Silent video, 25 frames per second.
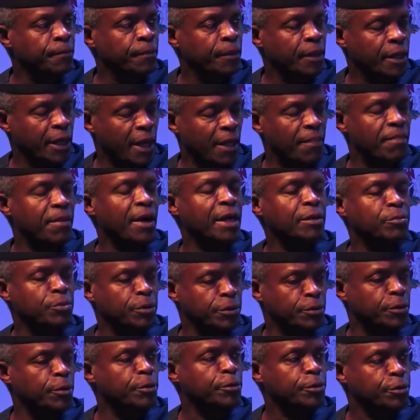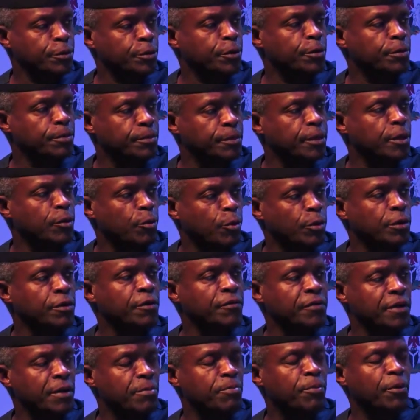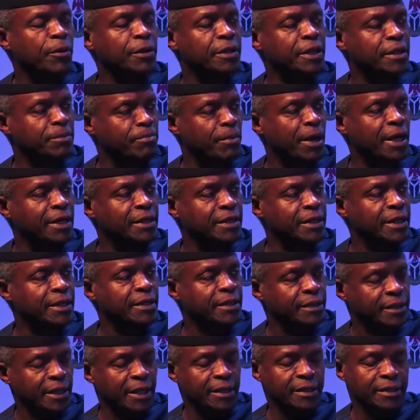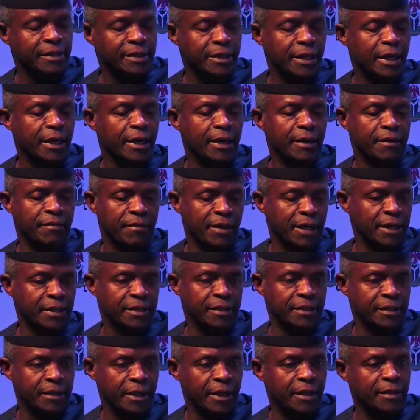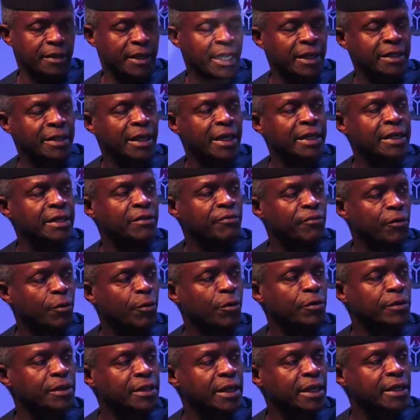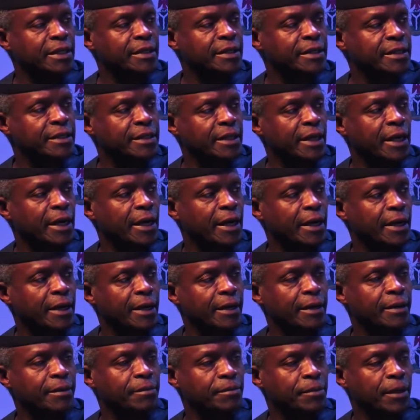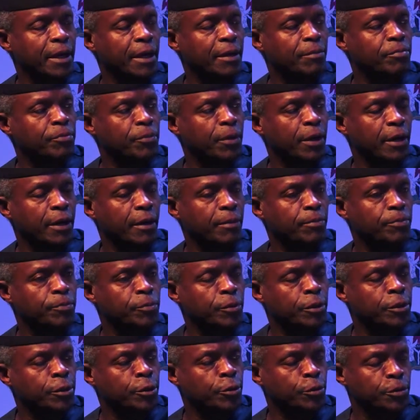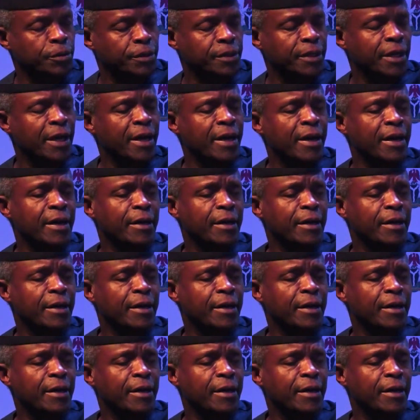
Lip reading: And that was also, one of the important mandates that the executive orders produced.